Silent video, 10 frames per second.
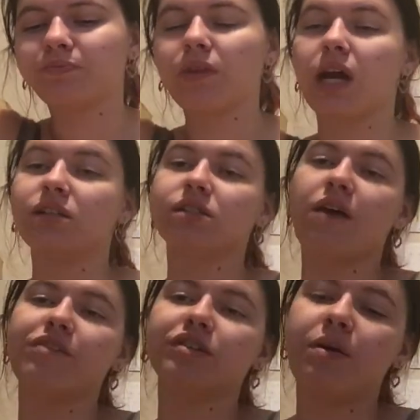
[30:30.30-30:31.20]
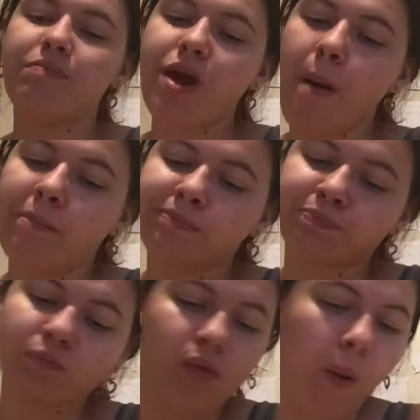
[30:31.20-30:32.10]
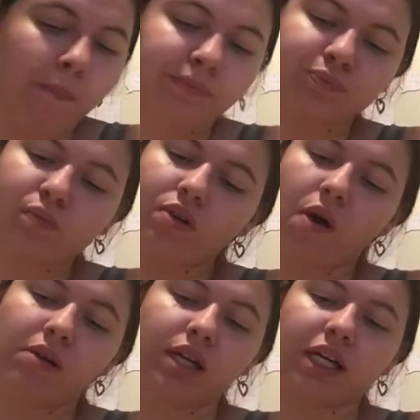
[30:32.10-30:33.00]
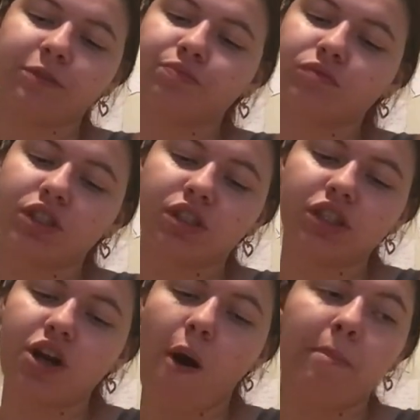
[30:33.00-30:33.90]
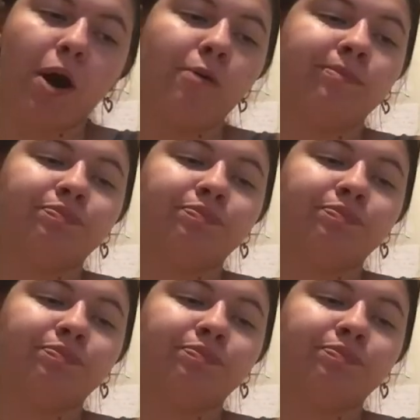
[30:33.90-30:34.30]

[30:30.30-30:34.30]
I discover something, or like, just, you know, about